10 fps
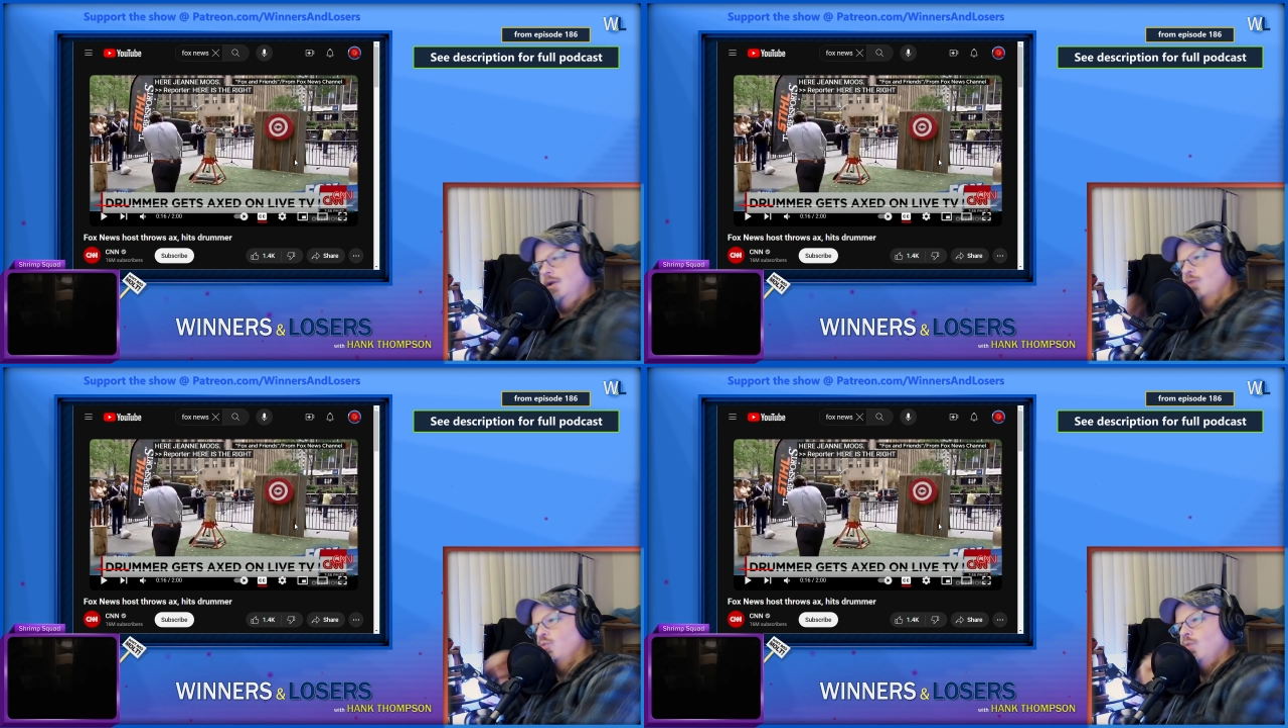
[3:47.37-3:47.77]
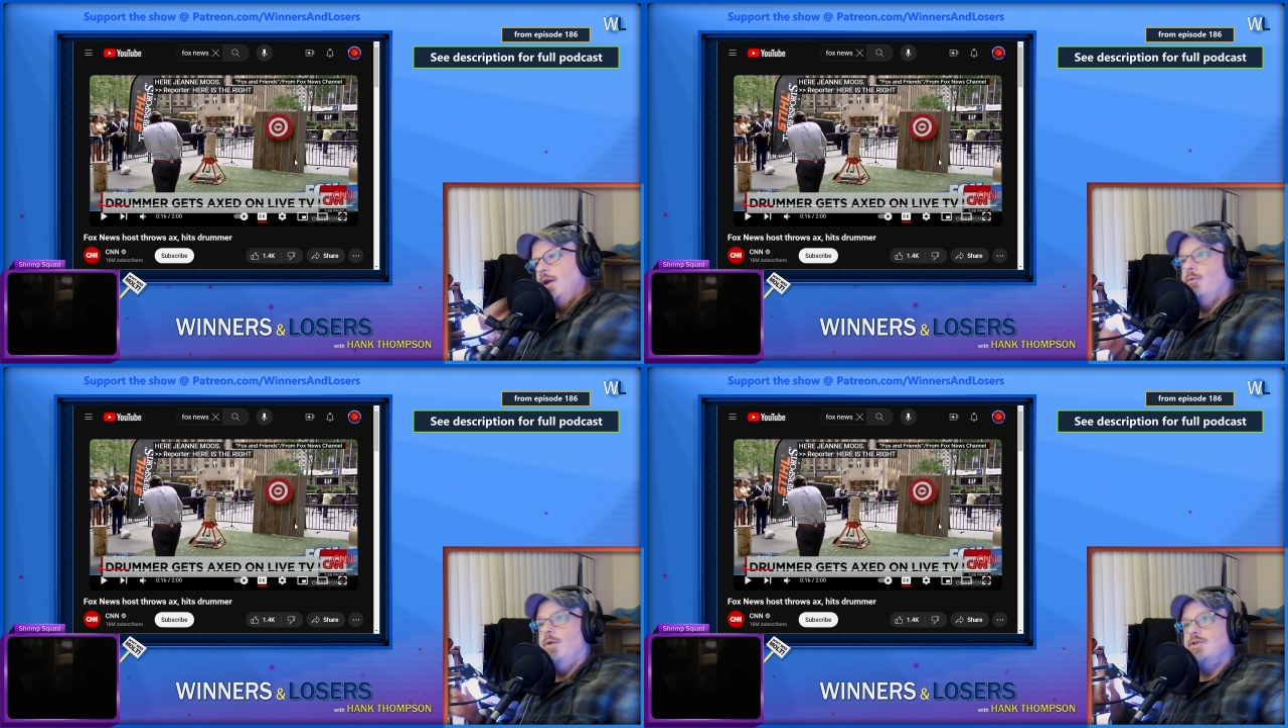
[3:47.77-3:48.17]
And they're
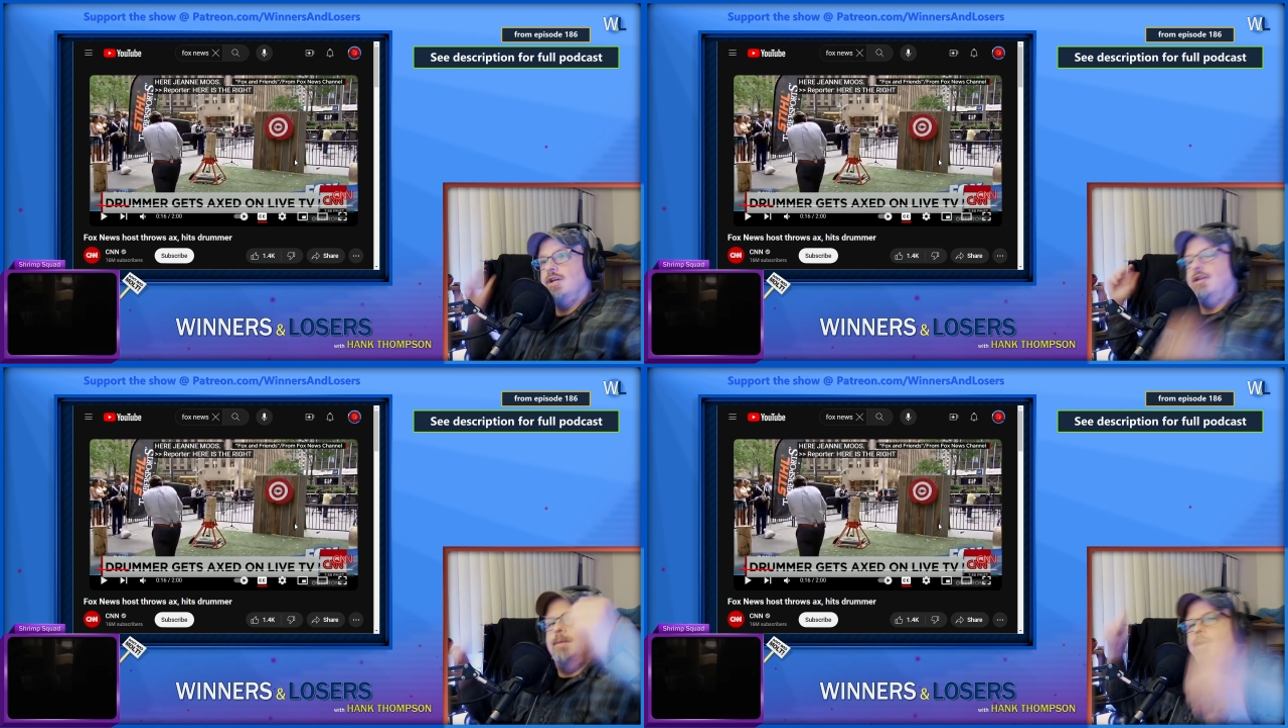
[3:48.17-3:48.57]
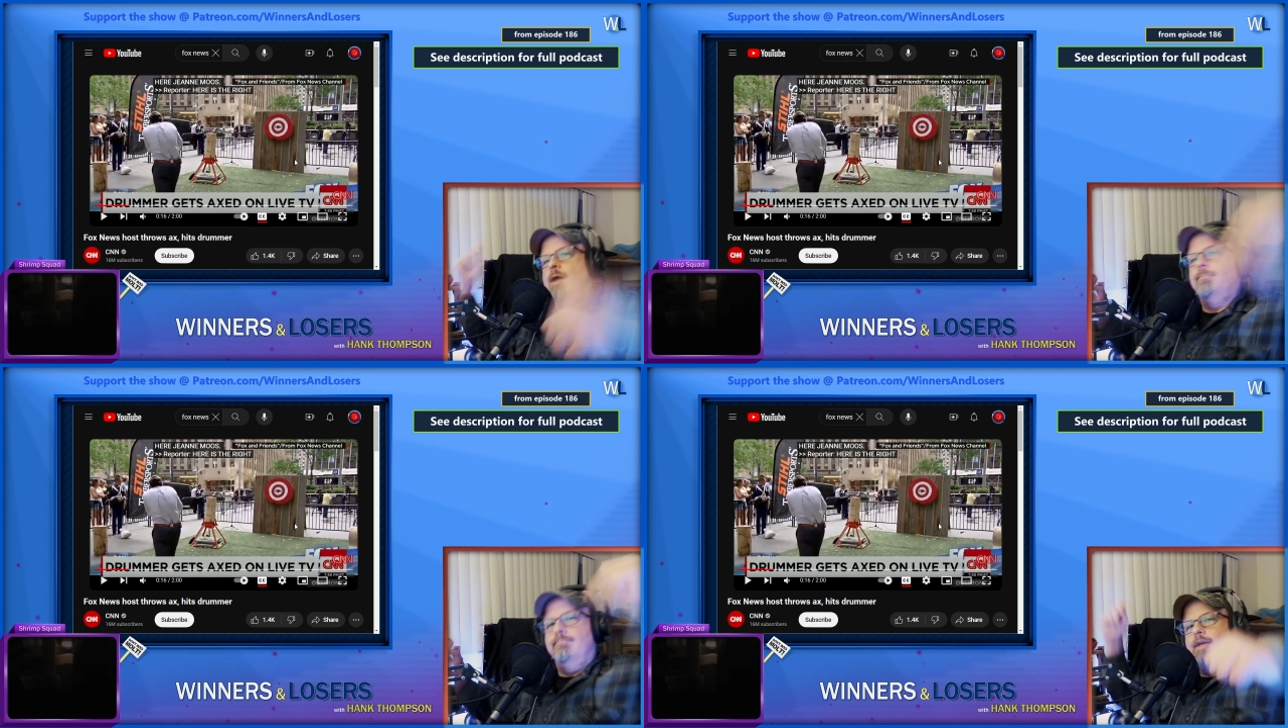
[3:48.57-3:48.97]
and the ones that climb
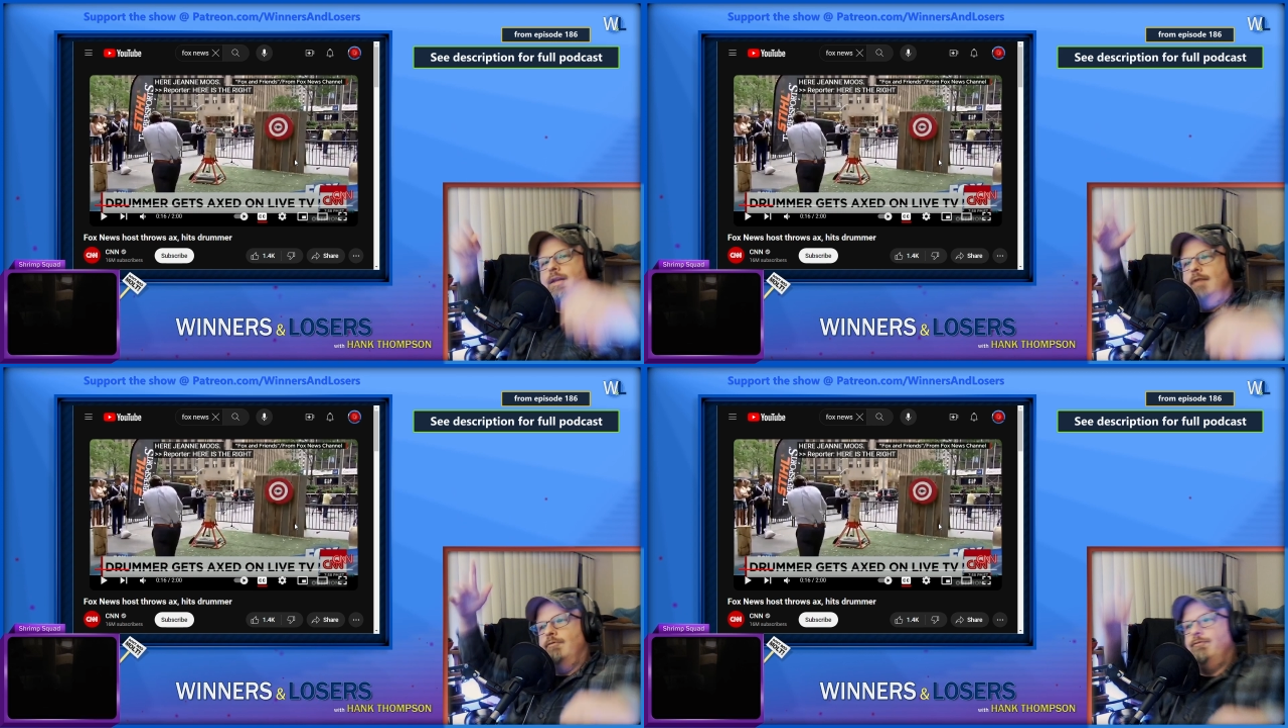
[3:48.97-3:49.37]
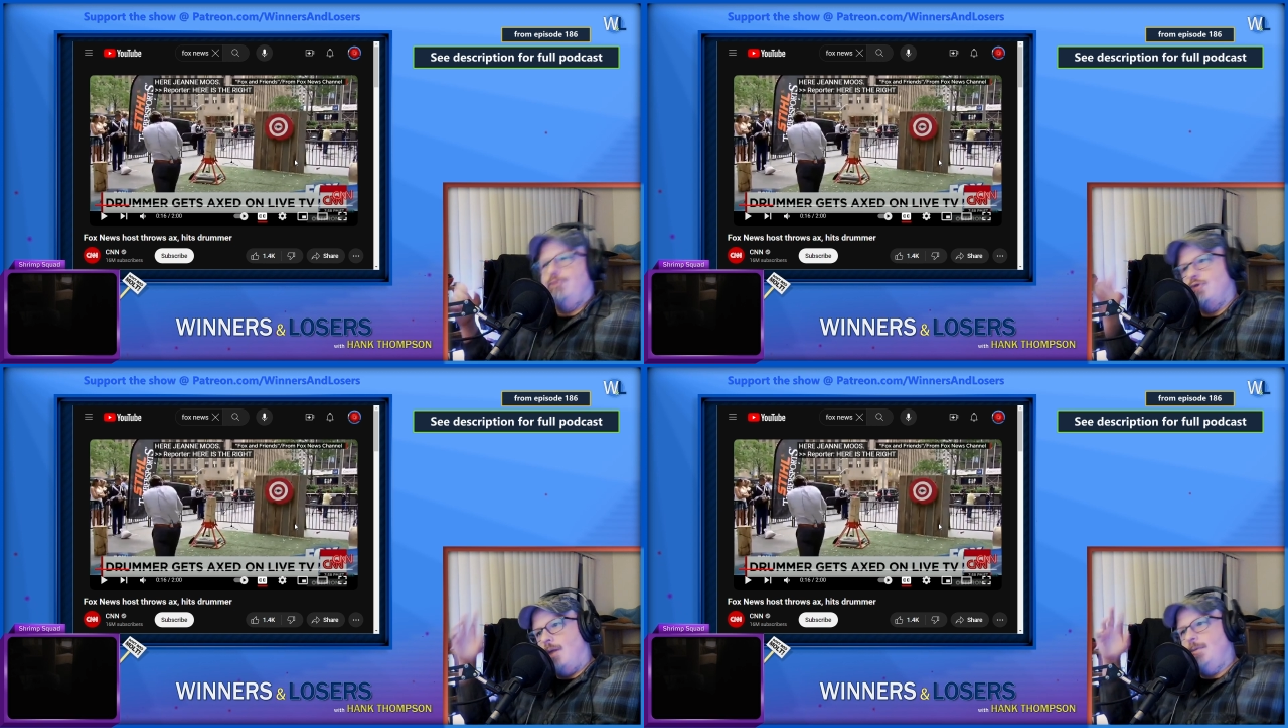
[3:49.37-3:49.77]
up and then
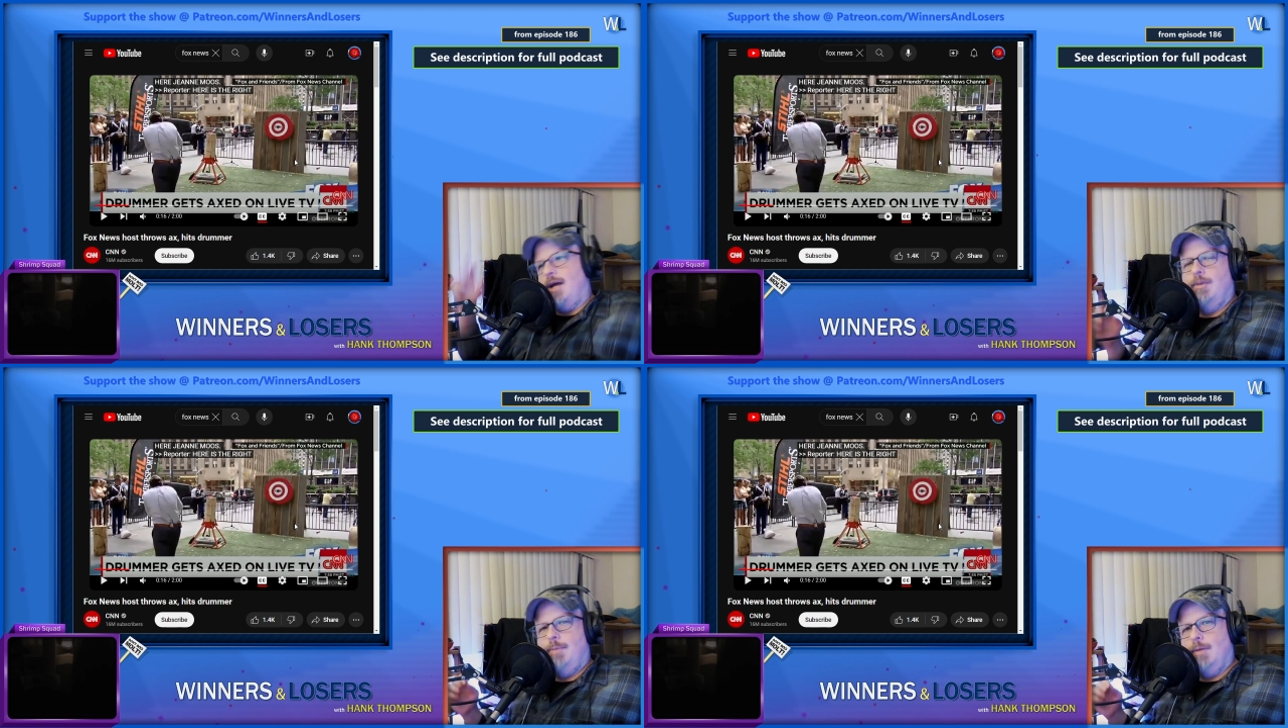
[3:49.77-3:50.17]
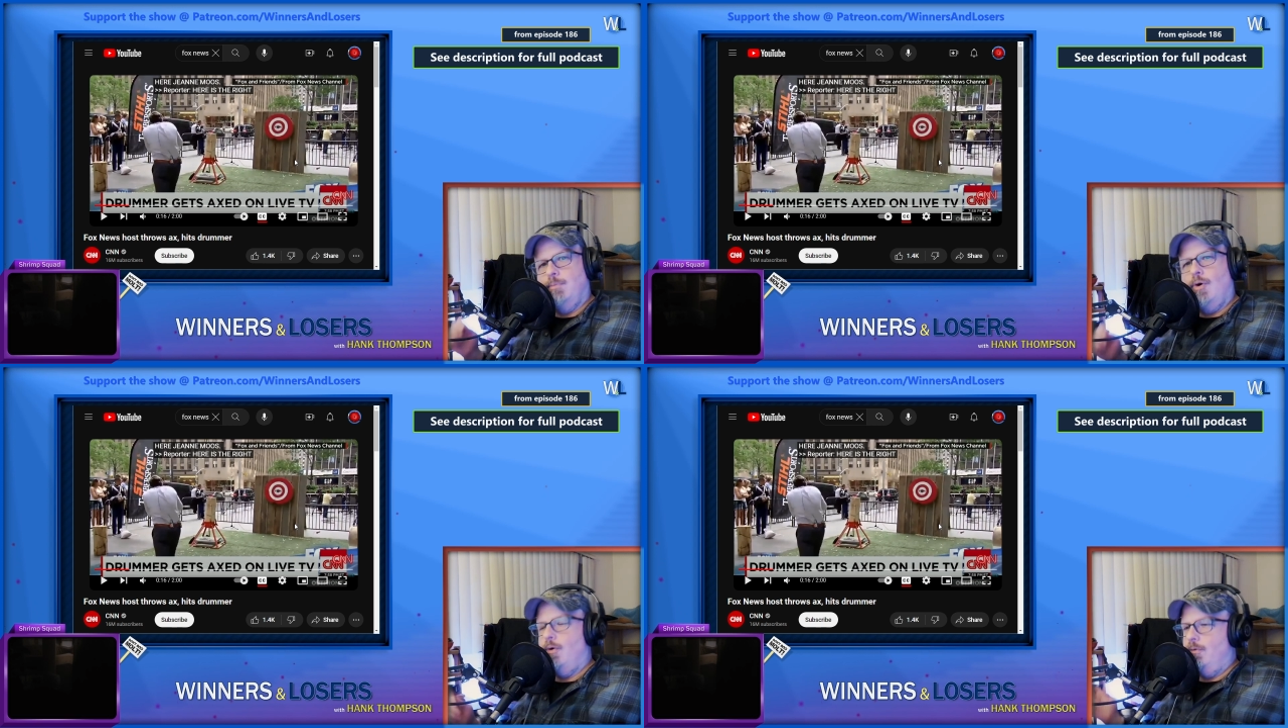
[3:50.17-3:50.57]
drop down the big
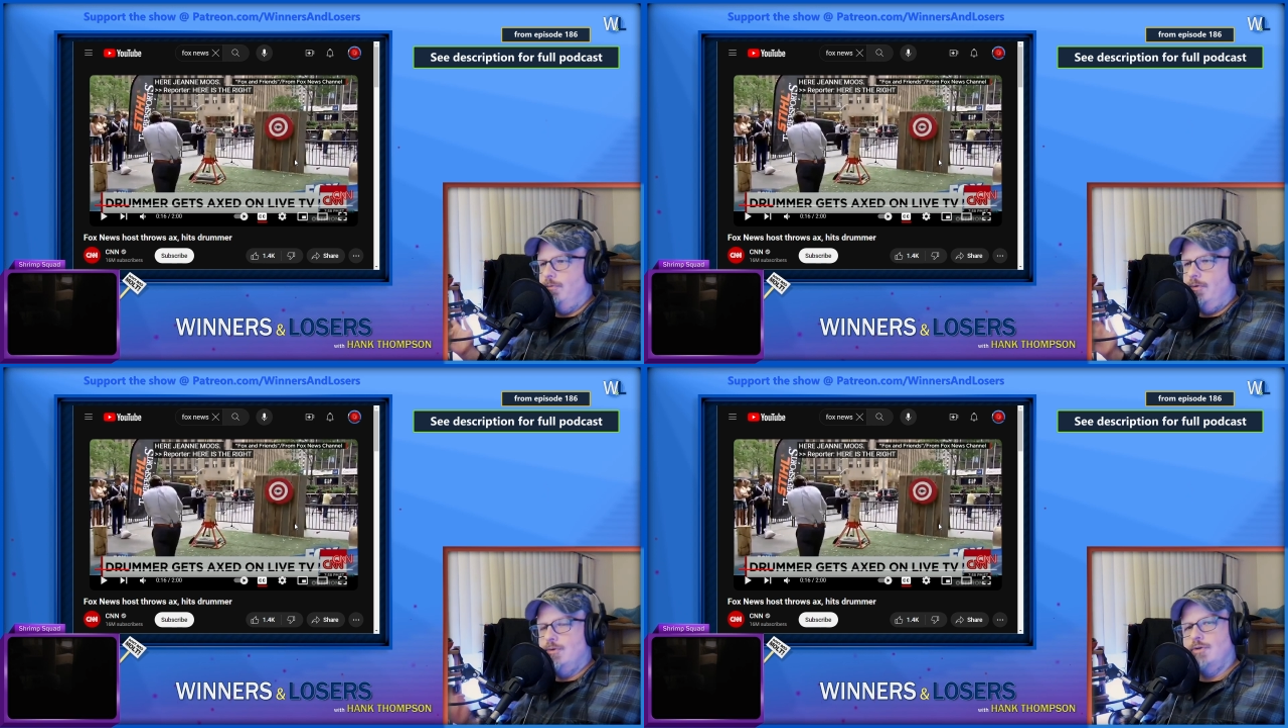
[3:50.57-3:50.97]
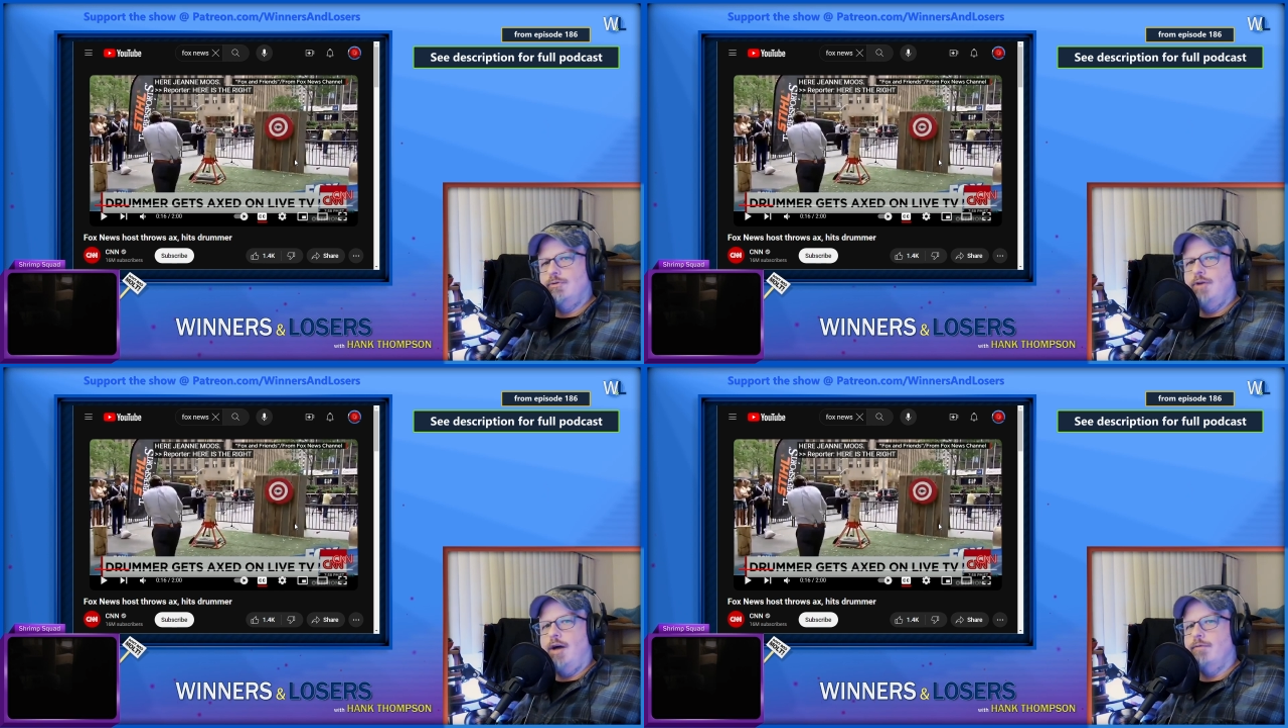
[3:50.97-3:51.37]
pole. Those are
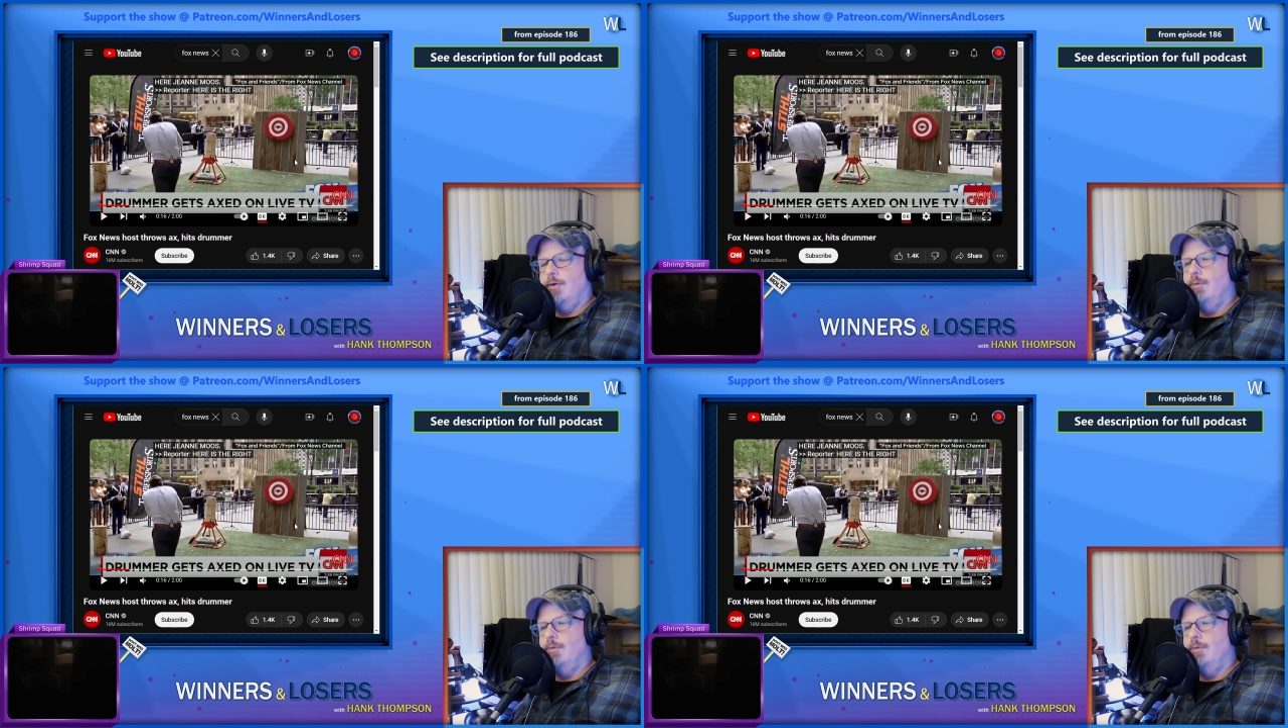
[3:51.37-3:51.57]
tough.